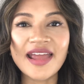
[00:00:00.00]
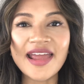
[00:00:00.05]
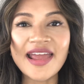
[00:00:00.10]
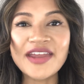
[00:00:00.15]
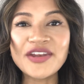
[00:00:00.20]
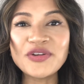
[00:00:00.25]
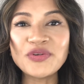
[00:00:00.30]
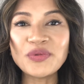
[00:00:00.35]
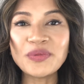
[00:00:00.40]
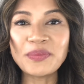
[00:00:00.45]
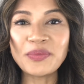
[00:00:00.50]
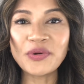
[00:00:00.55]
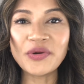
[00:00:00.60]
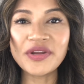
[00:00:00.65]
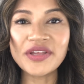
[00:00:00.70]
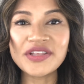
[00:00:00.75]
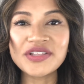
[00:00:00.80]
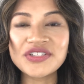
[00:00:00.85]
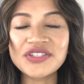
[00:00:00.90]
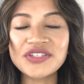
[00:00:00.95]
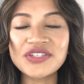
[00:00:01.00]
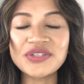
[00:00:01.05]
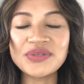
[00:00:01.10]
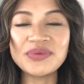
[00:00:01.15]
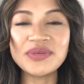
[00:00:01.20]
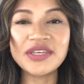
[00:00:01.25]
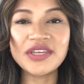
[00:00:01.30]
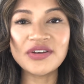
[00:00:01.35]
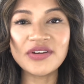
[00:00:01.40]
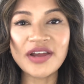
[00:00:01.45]
Annual reporting is due
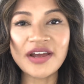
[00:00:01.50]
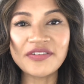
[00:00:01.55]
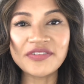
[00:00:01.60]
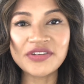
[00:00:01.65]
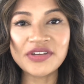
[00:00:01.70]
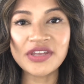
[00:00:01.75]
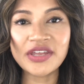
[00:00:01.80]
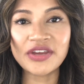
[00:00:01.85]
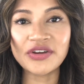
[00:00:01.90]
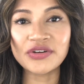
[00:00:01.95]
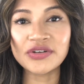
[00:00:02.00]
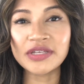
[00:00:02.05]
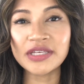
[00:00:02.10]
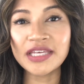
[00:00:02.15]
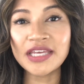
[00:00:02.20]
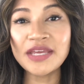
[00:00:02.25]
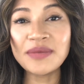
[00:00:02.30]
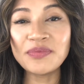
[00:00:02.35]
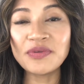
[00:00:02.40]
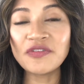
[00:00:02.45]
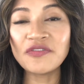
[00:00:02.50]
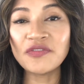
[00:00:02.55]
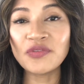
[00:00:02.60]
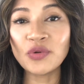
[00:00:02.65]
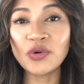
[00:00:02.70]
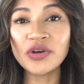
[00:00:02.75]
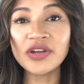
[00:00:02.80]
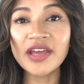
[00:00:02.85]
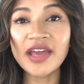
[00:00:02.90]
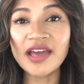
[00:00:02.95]
year after year to keep your
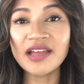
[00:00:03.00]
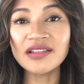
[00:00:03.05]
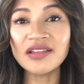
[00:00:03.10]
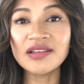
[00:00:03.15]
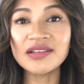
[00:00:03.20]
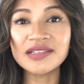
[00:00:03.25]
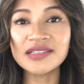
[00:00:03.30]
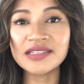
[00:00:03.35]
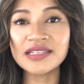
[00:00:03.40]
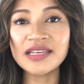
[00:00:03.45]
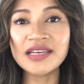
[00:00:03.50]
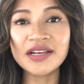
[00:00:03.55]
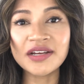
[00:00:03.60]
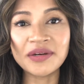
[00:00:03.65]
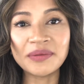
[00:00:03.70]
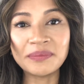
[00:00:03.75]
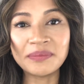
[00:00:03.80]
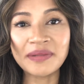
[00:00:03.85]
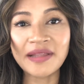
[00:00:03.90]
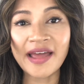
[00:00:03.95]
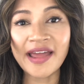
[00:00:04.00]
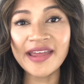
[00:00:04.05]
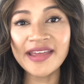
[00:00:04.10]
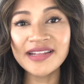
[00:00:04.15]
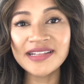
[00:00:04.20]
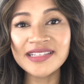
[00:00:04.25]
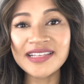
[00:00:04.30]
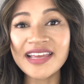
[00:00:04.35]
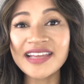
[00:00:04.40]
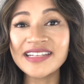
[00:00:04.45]
Florida LLC in
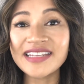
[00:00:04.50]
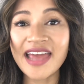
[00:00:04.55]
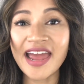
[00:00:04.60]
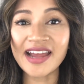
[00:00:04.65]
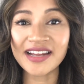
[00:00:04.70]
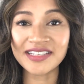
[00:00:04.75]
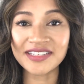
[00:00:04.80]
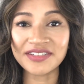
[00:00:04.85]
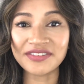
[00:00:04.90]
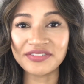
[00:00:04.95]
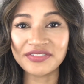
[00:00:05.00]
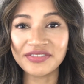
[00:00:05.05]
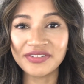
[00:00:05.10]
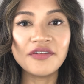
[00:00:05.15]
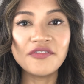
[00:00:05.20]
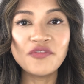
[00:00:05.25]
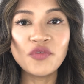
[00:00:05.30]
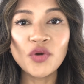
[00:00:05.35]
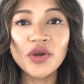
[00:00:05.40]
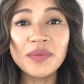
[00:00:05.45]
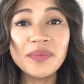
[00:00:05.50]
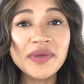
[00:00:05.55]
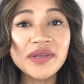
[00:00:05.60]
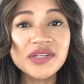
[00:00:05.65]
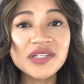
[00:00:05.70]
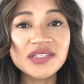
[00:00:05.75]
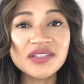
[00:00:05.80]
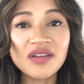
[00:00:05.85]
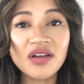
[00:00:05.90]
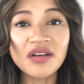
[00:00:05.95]
compliance and active. Avoid being
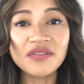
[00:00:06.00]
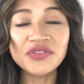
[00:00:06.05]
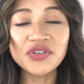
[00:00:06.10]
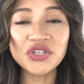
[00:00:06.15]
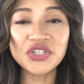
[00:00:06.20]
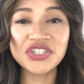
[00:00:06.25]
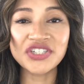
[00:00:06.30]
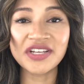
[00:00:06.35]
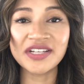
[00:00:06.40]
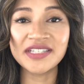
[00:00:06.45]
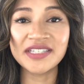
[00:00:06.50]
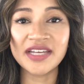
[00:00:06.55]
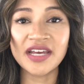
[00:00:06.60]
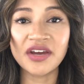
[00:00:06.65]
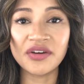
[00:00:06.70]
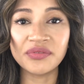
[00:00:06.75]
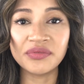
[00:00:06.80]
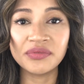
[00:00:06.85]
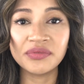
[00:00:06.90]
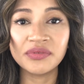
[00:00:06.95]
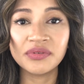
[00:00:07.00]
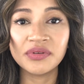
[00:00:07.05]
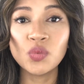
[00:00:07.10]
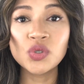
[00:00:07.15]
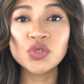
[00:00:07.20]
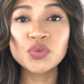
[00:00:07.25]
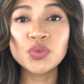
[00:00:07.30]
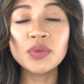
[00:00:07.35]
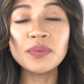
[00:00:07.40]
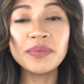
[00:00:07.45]
dissolved or shut down,
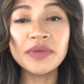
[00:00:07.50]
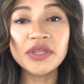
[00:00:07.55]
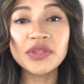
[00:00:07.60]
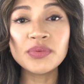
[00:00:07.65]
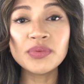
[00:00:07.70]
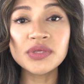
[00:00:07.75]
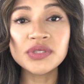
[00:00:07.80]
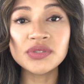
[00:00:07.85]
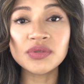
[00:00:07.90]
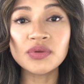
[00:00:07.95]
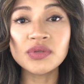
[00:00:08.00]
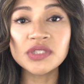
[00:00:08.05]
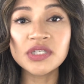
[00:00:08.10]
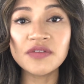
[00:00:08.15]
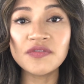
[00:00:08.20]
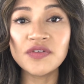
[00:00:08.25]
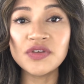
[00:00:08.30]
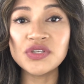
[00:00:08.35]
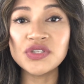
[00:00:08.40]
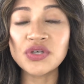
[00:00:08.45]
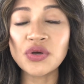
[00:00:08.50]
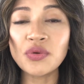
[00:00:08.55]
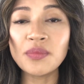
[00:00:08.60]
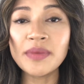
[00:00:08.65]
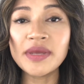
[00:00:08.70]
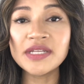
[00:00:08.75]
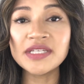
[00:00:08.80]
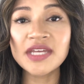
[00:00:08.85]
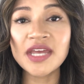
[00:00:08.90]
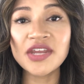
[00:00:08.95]
which will be the result if you don't
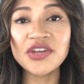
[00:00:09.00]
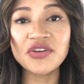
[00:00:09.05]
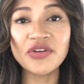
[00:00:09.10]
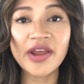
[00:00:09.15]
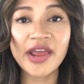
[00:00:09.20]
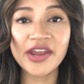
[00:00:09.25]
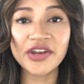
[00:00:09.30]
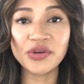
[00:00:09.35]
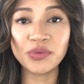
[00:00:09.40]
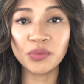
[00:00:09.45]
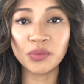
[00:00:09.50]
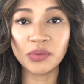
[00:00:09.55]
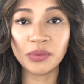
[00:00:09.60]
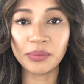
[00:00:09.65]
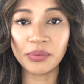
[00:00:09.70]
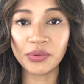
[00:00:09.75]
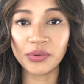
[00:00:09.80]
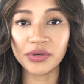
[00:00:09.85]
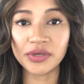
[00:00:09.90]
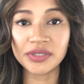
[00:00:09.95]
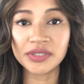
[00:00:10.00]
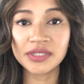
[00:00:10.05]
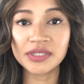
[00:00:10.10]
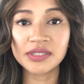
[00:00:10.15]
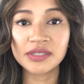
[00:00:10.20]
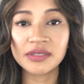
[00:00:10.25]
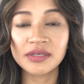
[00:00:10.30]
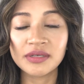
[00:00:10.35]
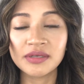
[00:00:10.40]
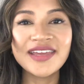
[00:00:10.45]
maintain your annual
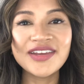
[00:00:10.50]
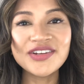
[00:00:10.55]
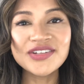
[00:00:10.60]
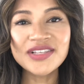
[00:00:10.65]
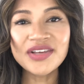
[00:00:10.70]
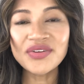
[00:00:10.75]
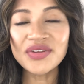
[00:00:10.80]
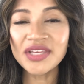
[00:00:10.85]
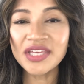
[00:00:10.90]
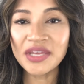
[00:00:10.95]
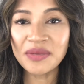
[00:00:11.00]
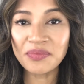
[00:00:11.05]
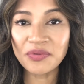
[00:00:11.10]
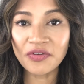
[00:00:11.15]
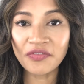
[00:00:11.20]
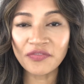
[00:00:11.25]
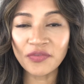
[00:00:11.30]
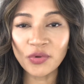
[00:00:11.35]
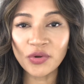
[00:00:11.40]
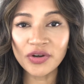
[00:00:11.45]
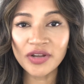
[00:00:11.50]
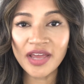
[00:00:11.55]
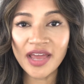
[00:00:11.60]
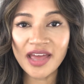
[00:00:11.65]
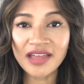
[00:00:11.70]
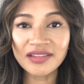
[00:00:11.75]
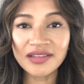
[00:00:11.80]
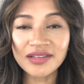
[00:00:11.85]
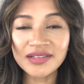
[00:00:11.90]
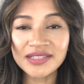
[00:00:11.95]
reports. Here's how to keep your Florida
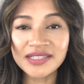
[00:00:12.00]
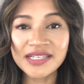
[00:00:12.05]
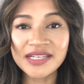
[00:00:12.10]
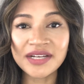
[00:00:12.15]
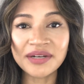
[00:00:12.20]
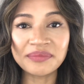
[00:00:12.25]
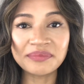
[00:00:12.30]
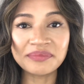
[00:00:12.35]
LLC